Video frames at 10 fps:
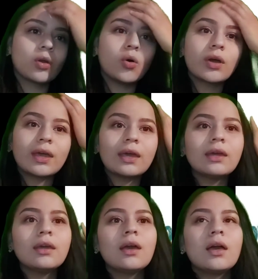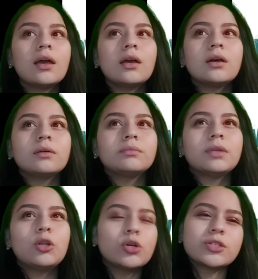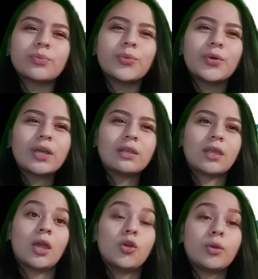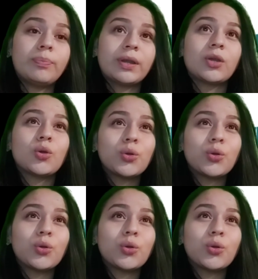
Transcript: Okay, Luxembourg in the European